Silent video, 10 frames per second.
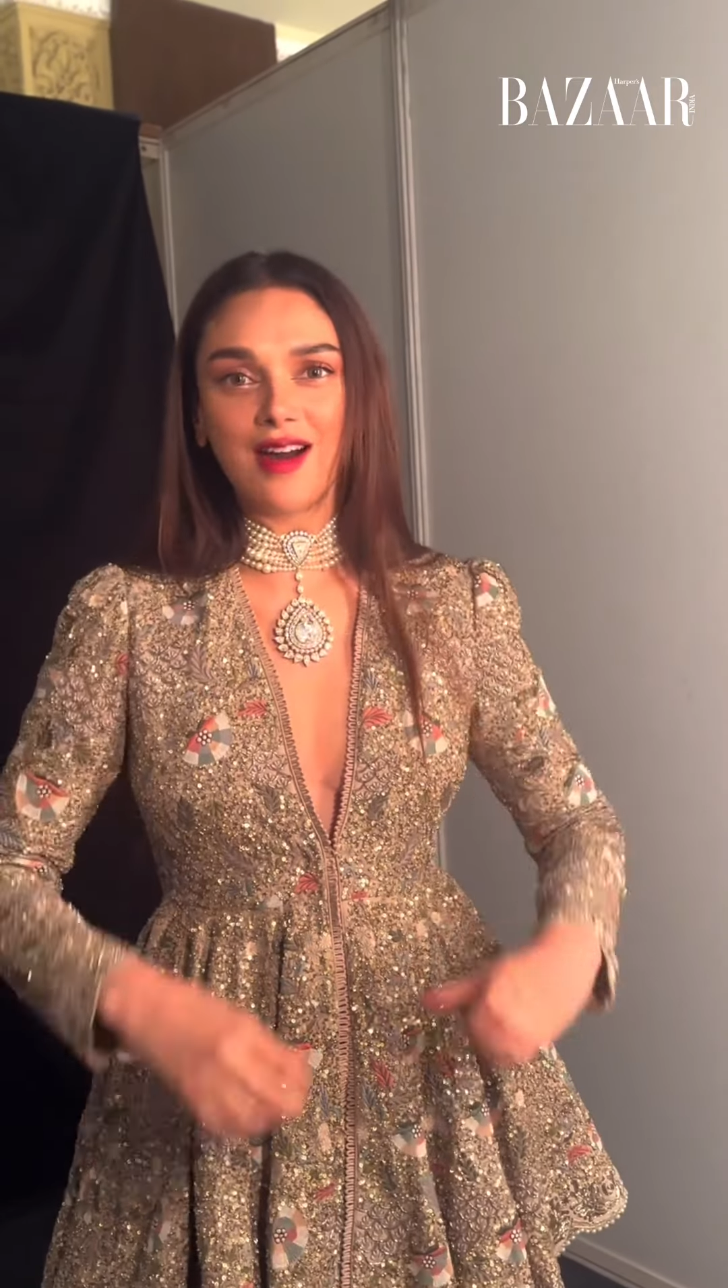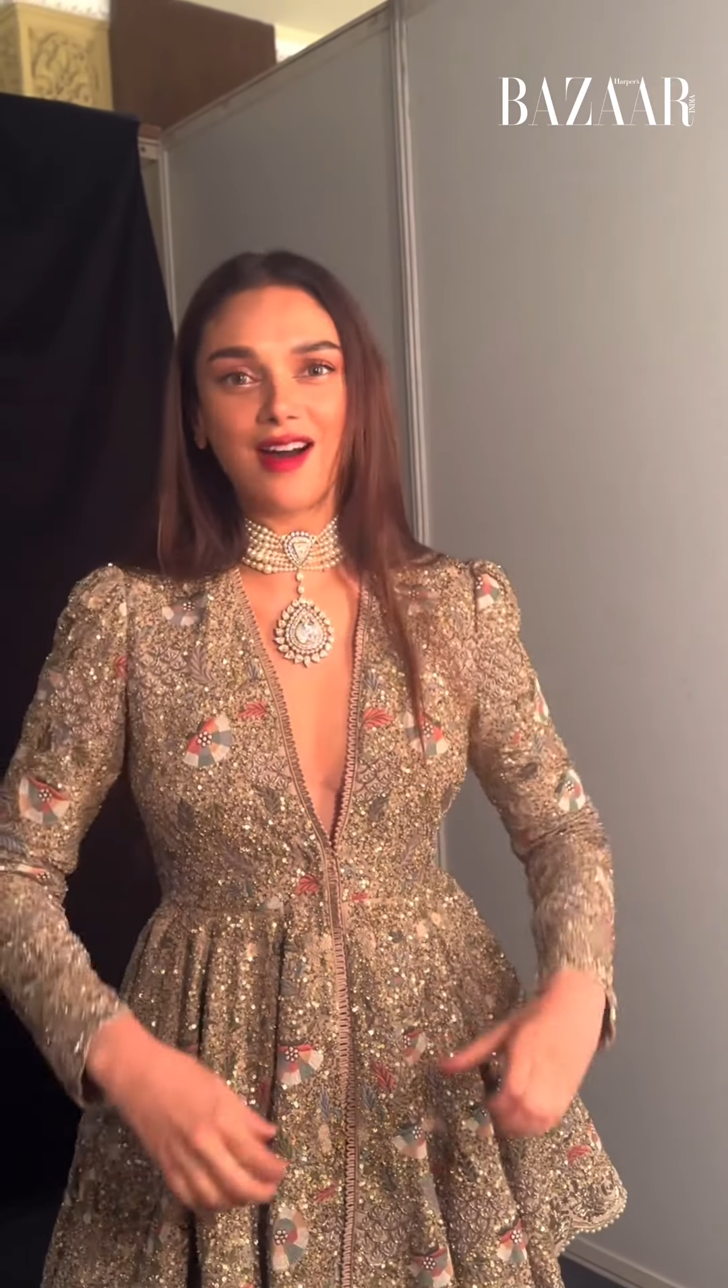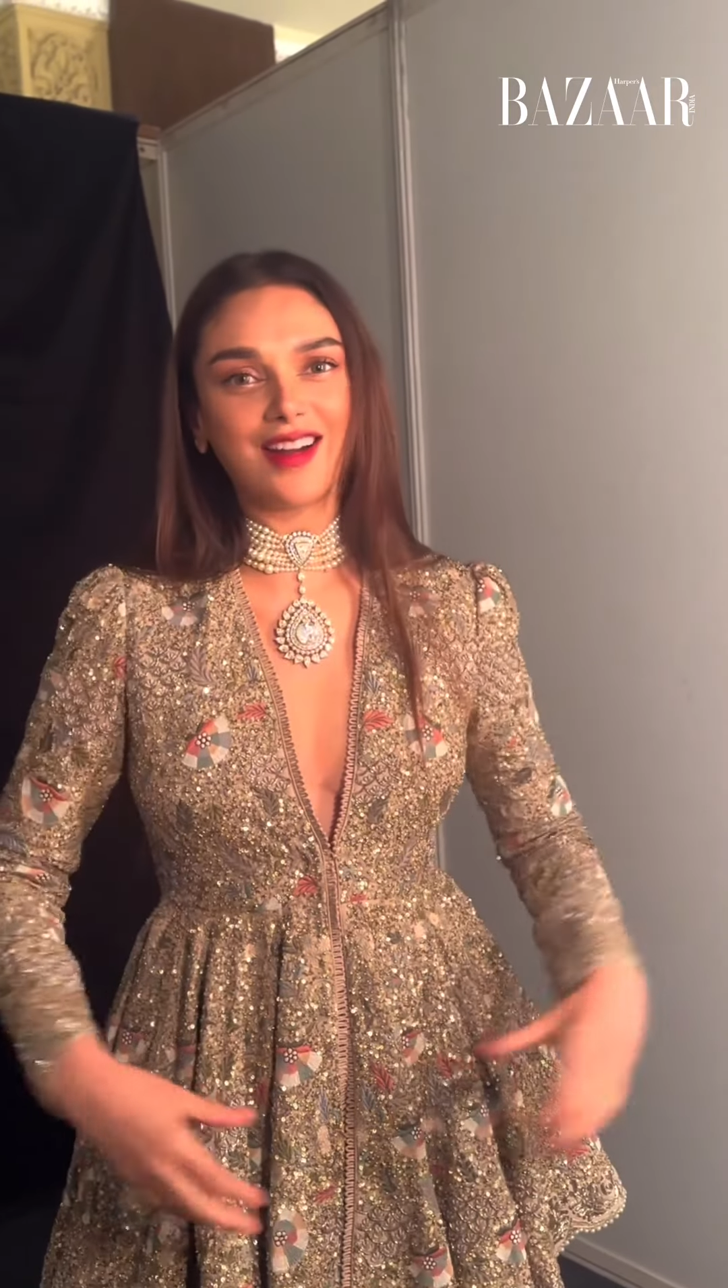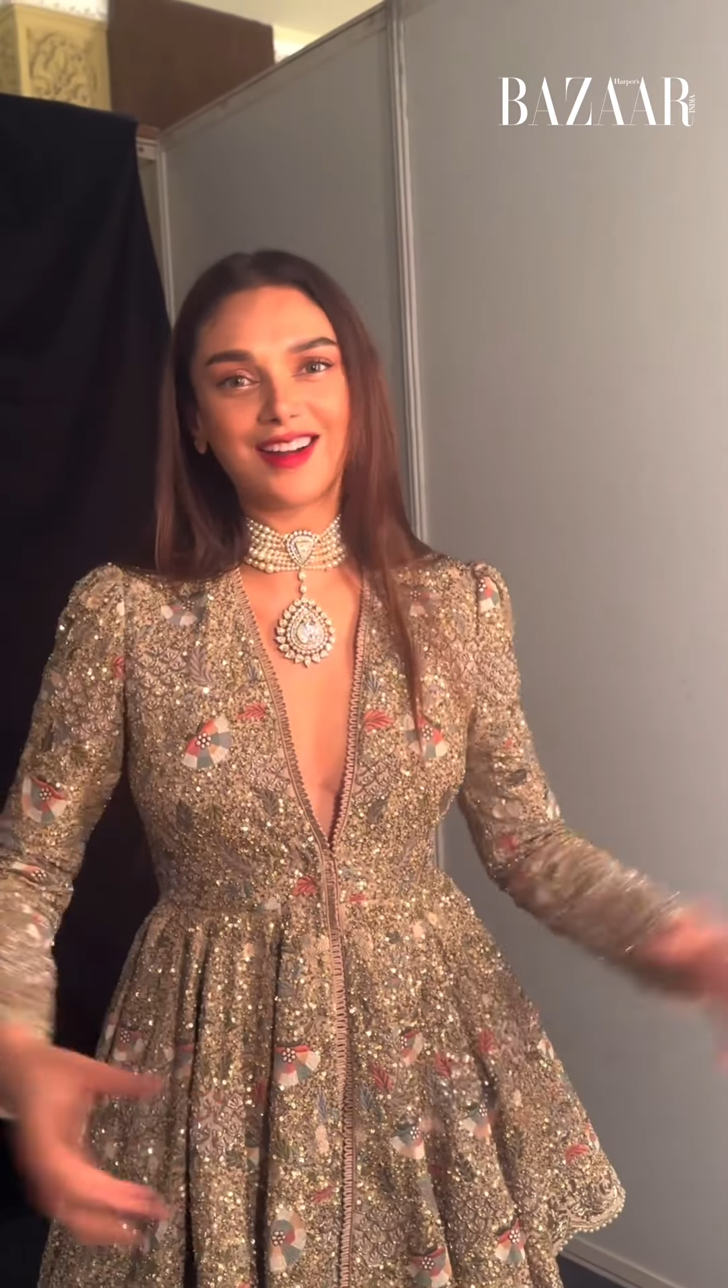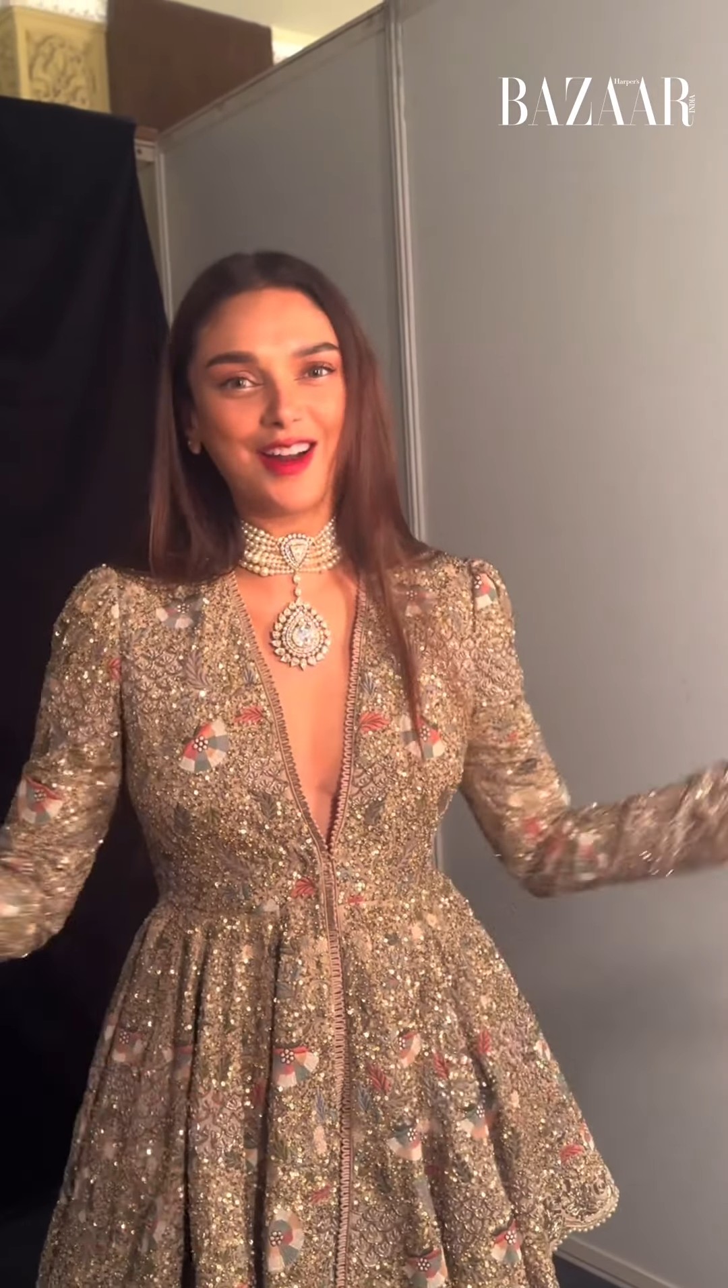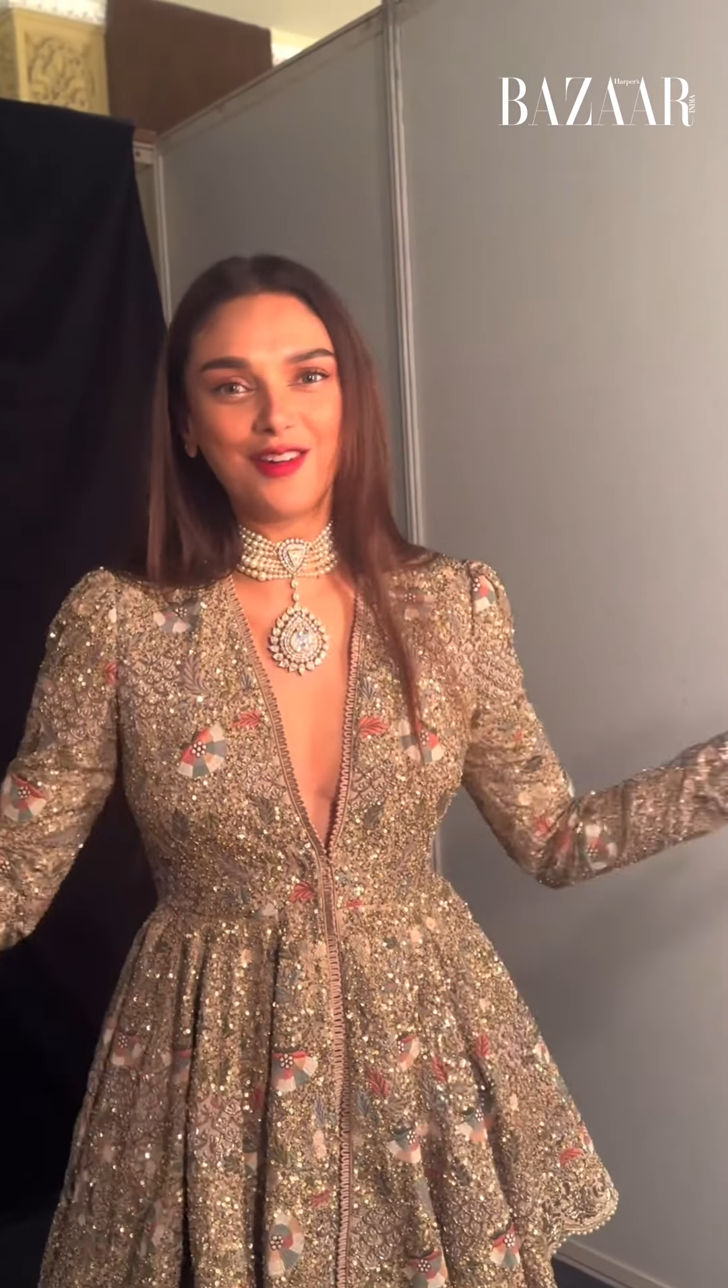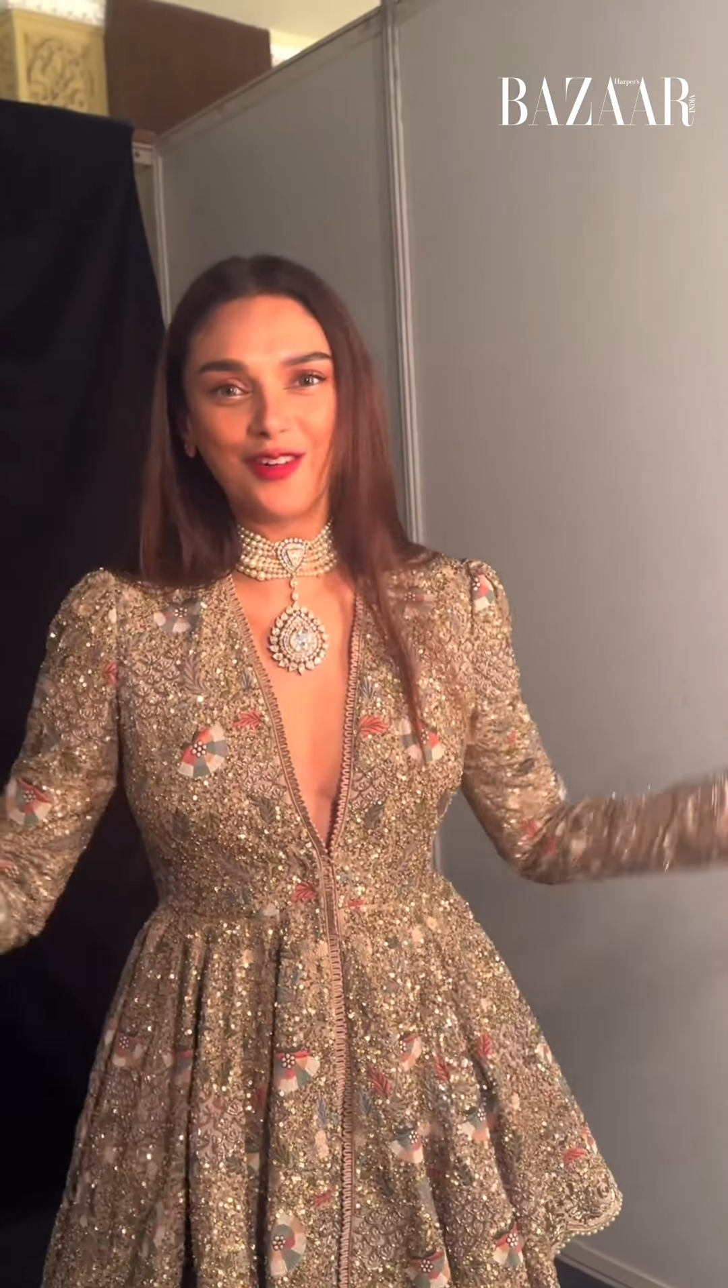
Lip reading: heart. I don't